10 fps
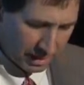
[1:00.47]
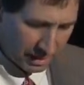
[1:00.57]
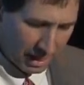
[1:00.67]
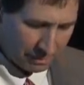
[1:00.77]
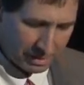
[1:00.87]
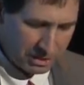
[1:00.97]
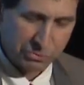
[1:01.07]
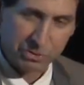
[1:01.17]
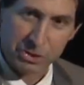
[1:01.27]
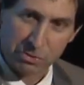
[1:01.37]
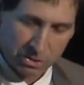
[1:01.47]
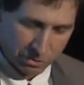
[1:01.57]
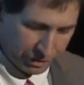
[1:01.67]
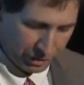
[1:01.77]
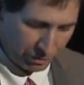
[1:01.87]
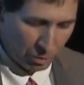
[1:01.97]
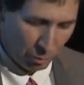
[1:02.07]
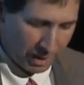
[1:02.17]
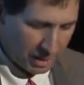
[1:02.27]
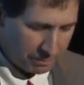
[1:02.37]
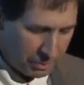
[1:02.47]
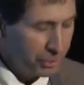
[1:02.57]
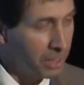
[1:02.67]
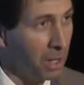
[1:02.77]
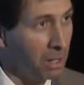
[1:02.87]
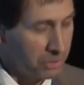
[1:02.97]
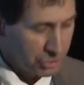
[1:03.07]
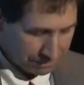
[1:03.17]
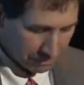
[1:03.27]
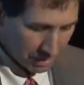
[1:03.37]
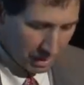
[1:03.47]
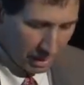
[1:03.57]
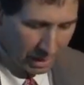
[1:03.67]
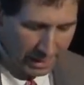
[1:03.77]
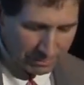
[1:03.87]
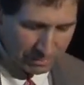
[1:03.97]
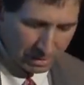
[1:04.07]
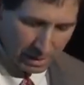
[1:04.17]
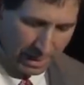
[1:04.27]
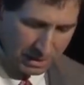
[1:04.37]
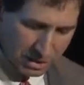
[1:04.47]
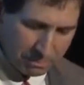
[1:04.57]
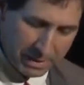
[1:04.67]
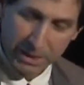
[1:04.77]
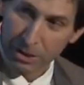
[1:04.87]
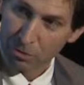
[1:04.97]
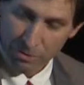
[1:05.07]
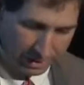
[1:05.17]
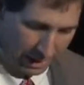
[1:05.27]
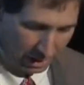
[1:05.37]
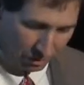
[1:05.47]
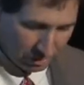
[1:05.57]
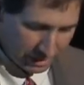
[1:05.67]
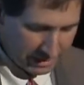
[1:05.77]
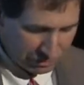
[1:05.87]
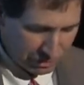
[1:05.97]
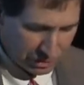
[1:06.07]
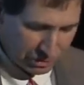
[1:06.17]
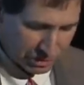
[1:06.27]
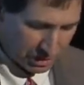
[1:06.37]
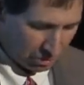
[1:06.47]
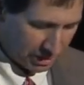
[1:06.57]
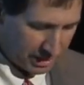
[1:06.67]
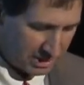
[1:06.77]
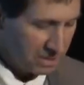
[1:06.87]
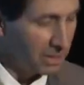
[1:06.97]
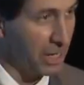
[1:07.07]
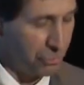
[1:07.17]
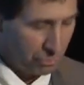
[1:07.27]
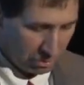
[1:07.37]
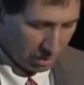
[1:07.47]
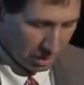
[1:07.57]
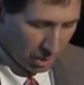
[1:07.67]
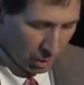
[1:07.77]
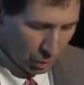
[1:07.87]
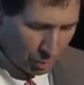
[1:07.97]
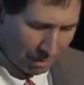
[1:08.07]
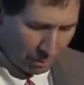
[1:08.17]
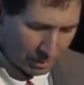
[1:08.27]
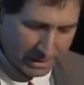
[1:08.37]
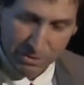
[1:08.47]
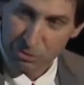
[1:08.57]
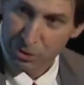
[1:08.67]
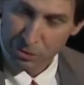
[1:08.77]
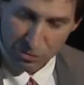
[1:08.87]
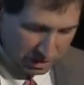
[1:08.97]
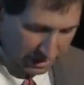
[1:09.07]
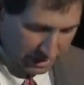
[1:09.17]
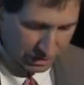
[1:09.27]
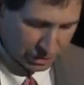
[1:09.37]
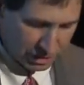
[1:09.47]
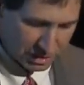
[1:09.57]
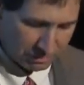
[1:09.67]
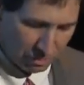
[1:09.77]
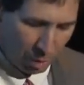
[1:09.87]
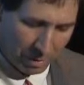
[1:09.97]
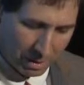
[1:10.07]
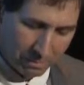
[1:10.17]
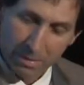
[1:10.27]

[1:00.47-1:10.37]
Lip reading: and I am a history instructor here at Wayne Community College. I am delighted to be here now introducing our guest lecturer, whom I will introduce in just a moment.